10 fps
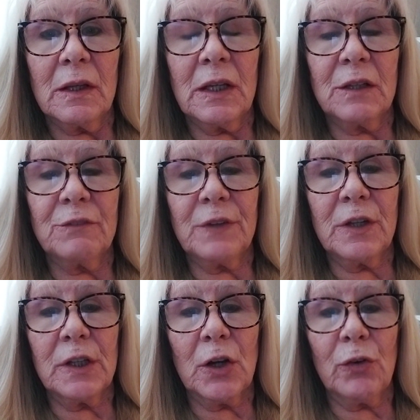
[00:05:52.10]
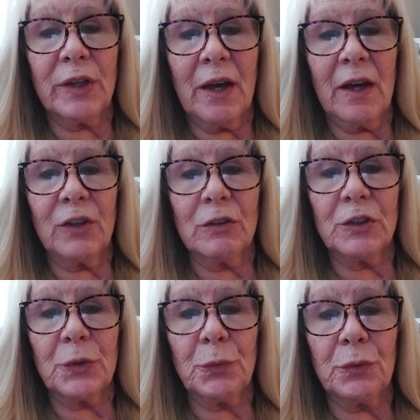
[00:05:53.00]
a video, yeah, you
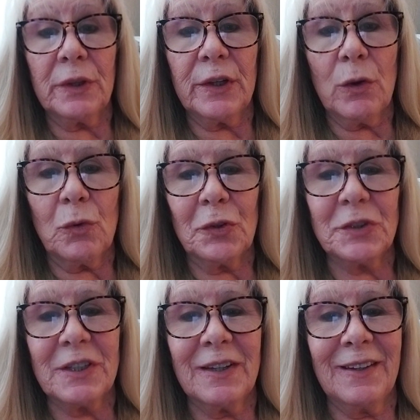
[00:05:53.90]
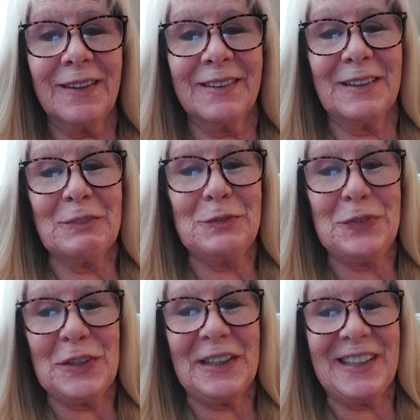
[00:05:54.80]
look really old in a
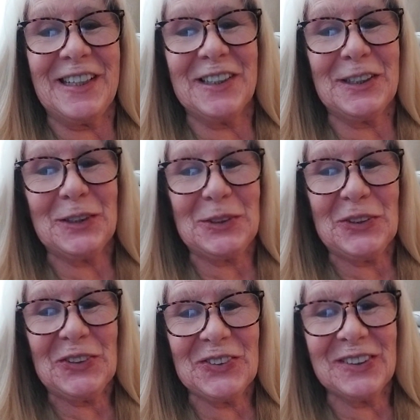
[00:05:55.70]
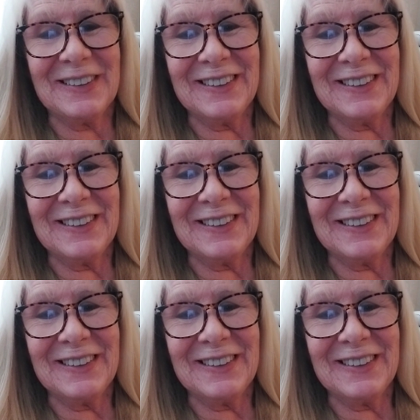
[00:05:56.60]
video.